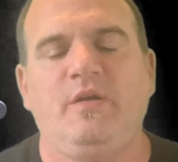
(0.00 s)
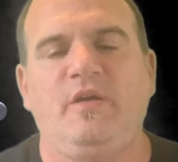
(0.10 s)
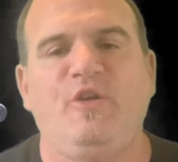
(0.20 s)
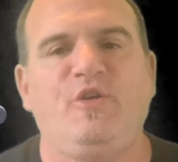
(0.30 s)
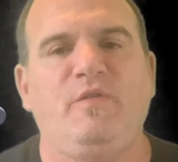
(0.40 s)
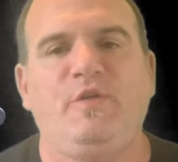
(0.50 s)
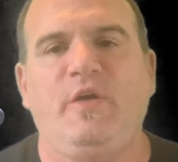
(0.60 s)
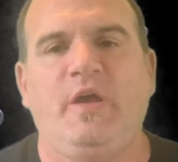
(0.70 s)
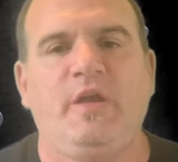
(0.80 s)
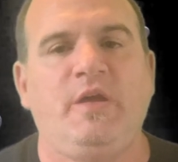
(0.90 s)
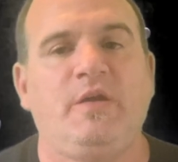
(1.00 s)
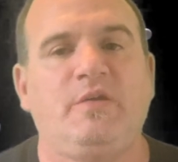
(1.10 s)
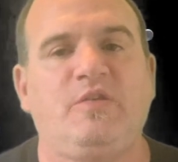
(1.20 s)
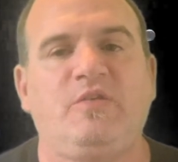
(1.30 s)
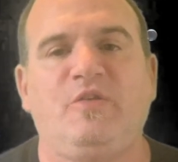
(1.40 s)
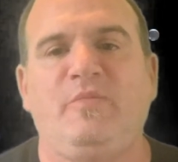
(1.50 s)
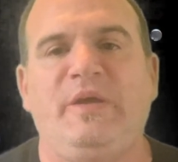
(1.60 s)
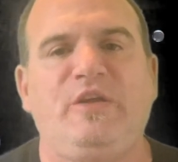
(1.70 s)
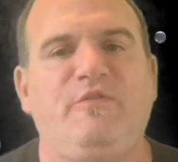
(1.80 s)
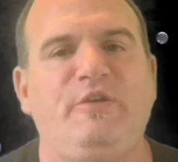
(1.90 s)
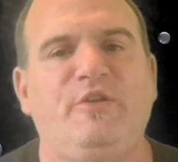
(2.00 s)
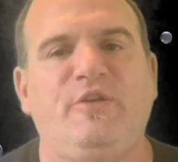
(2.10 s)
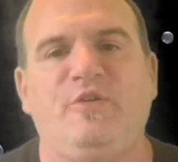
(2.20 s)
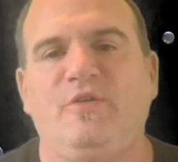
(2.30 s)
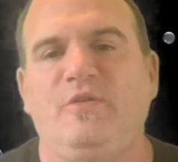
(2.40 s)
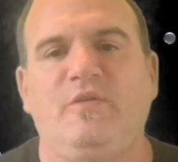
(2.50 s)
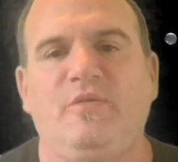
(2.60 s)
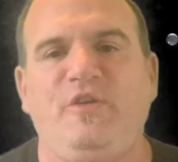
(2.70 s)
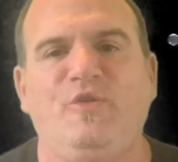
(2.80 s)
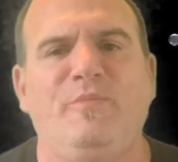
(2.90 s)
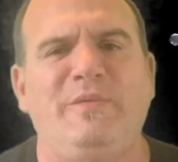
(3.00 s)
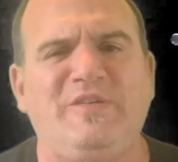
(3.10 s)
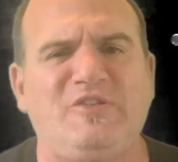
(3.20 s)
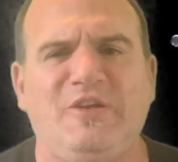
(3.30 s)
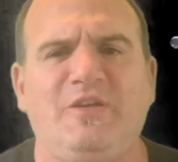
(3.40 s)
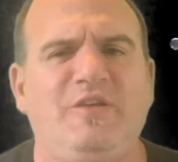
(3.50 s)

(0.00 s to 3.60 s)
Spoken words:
It'll give you headaches, it'll make you feel you'll miss it.